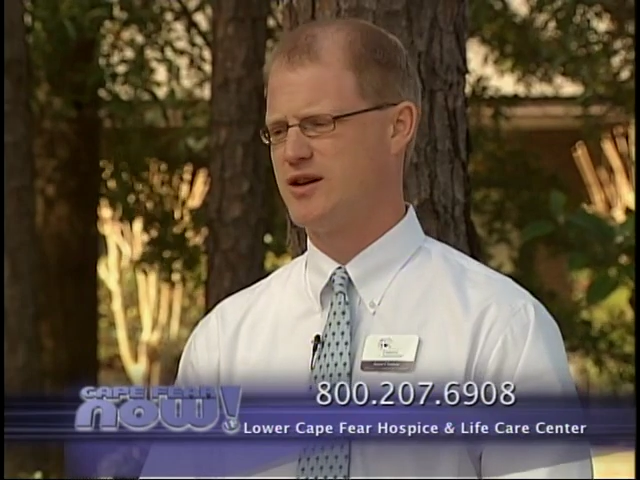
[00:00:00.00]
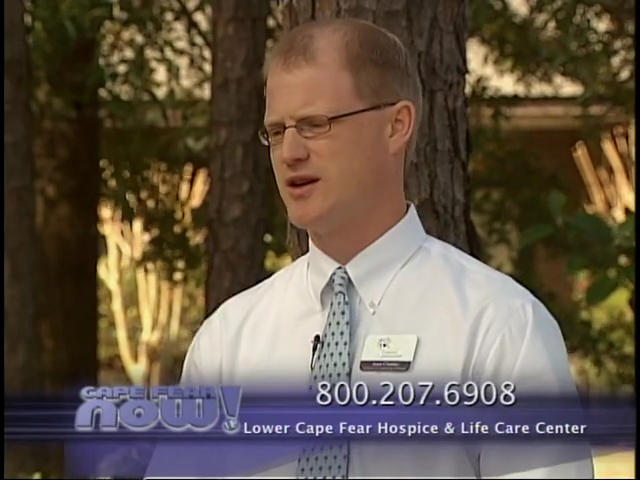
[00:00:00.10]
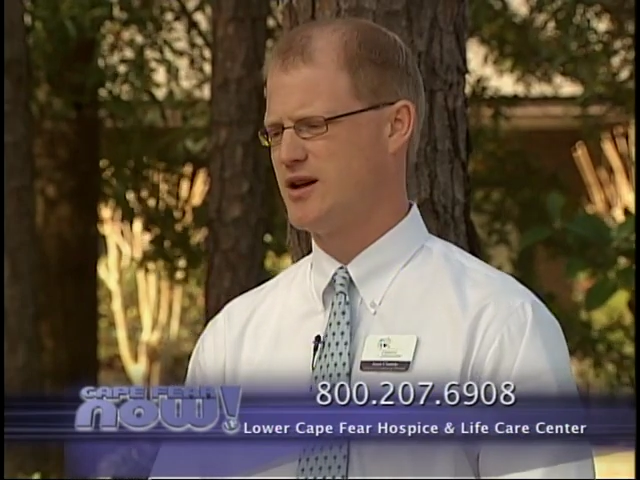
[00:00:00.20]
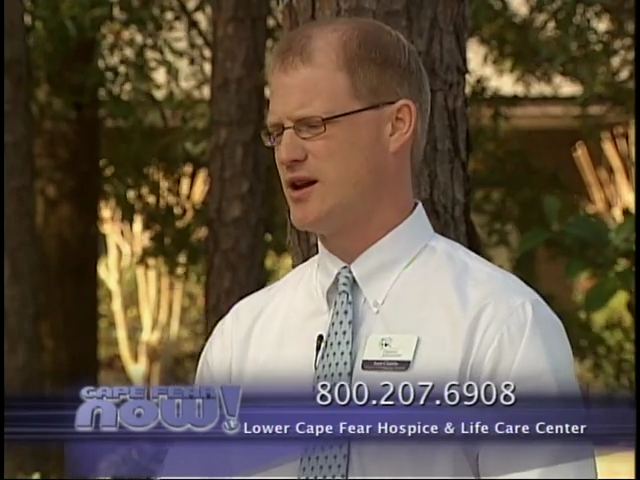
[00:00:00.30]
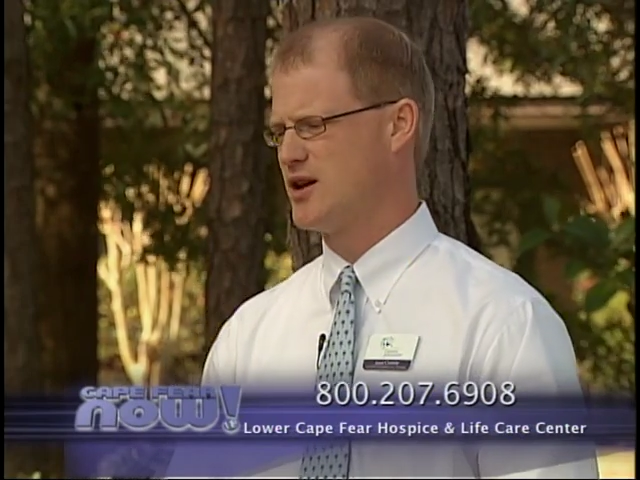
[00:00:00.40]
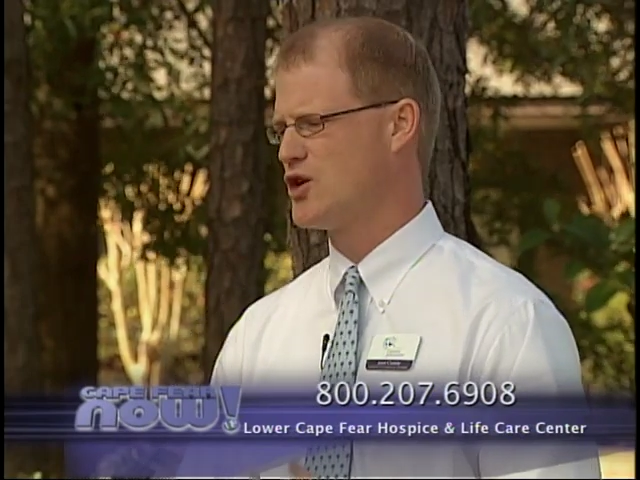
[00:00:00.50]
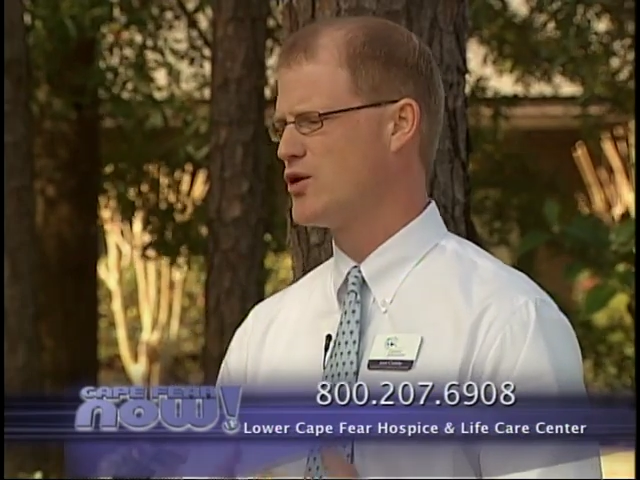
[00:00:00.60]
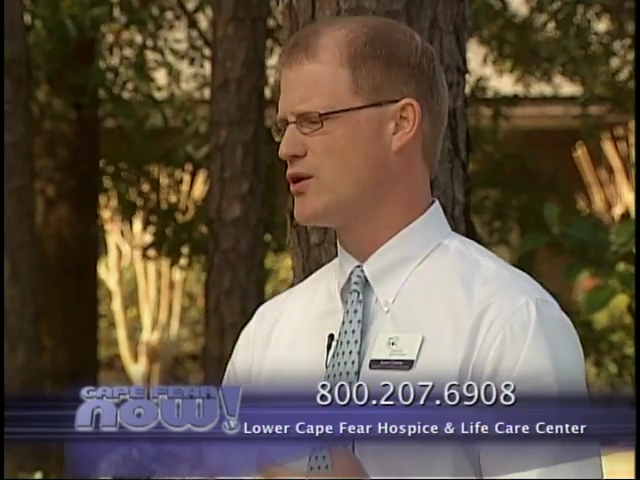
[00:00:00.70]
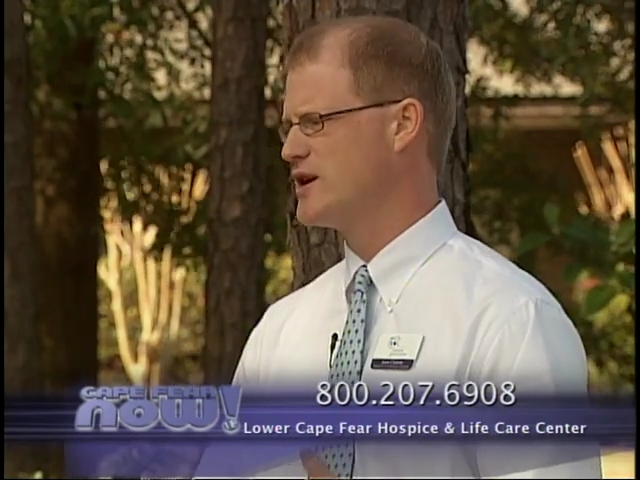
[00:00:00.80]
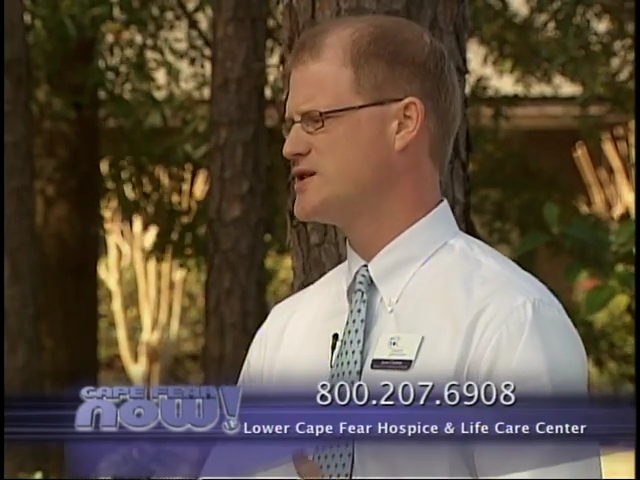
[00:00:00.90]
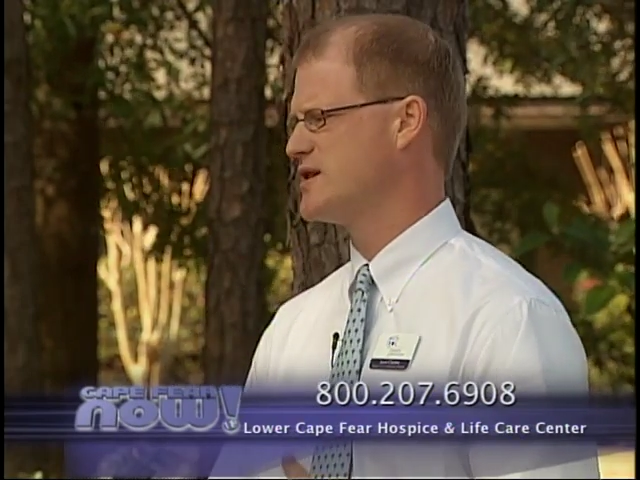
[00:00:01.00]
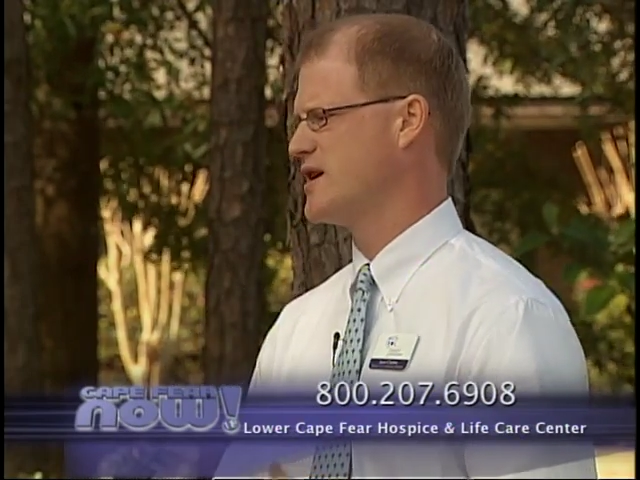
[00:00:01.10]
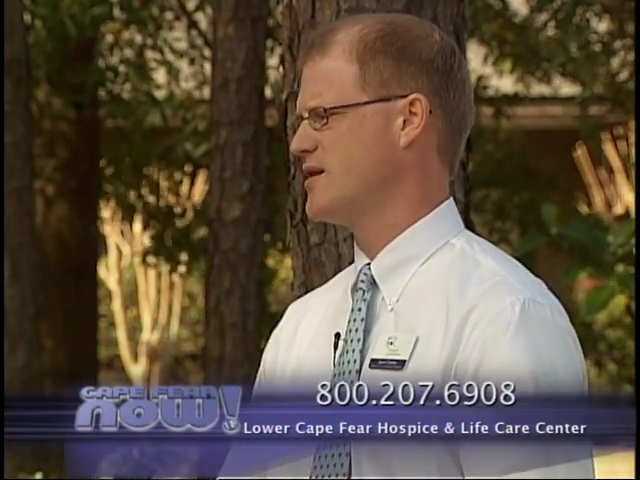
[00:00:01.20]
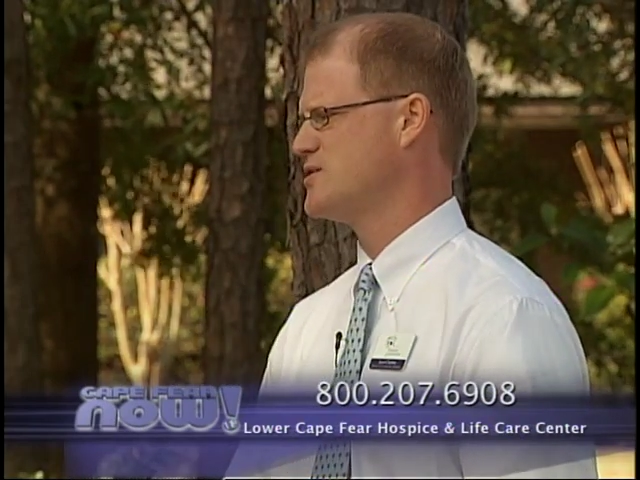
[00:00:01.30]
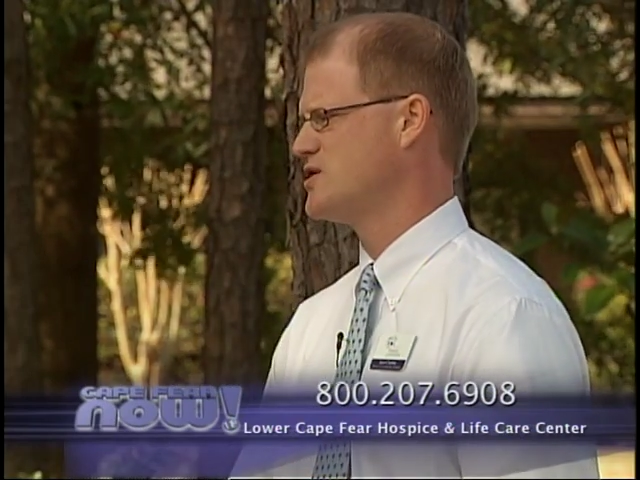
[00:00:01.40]
and encourage
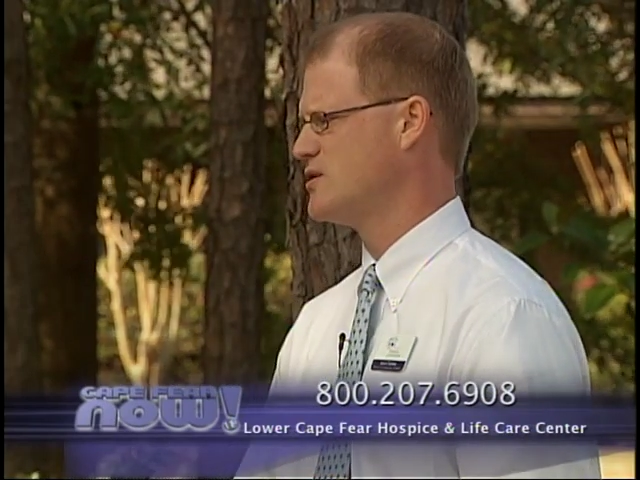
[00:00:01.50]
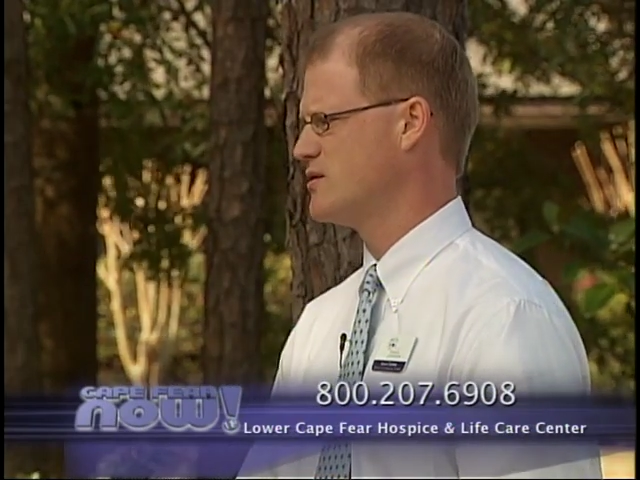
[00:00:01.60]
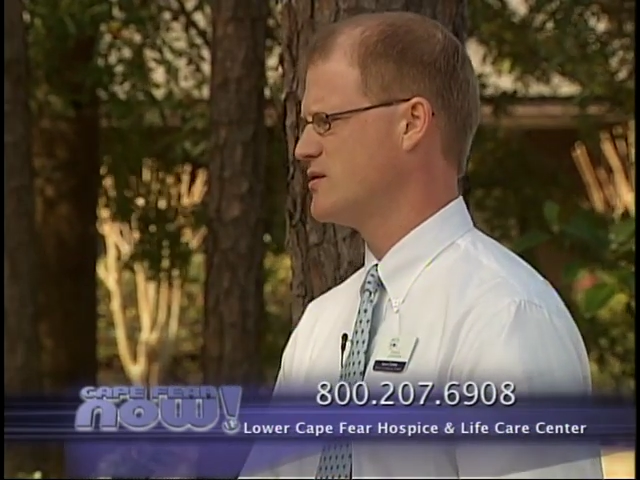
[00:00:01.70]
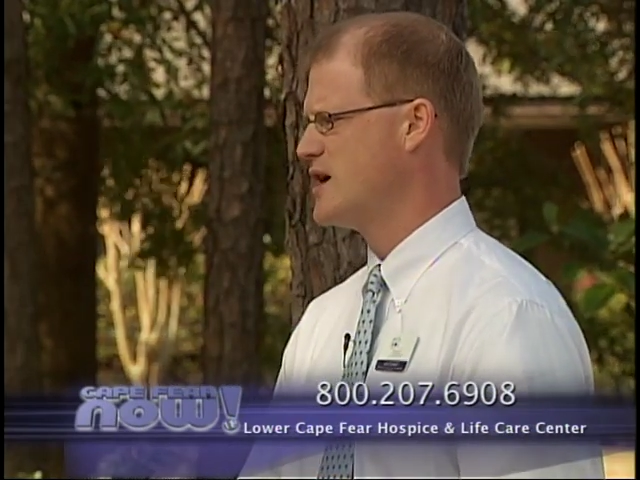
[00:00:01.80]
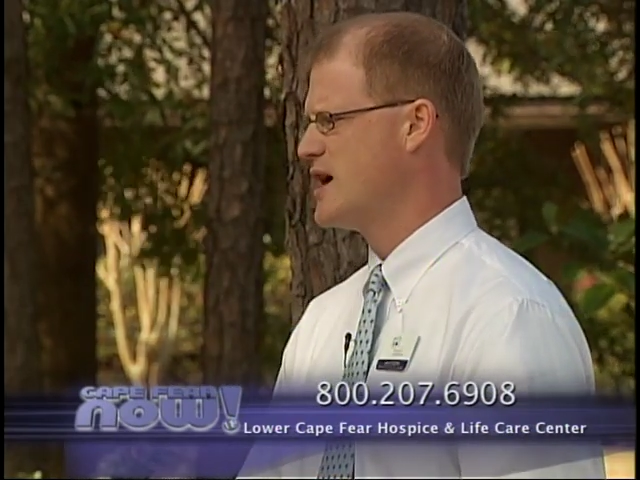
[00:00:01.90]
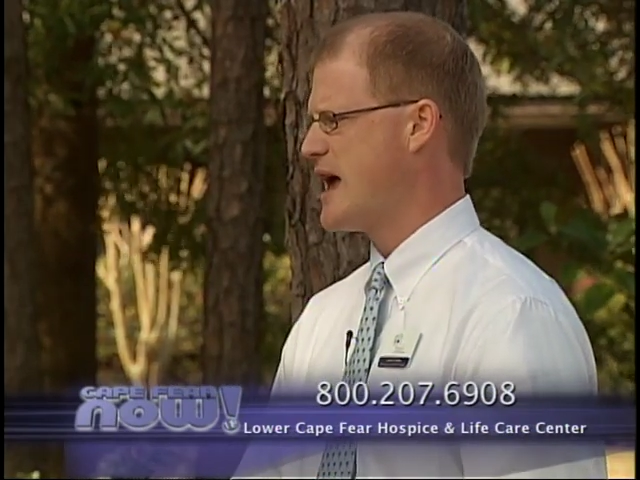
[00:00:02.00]
them to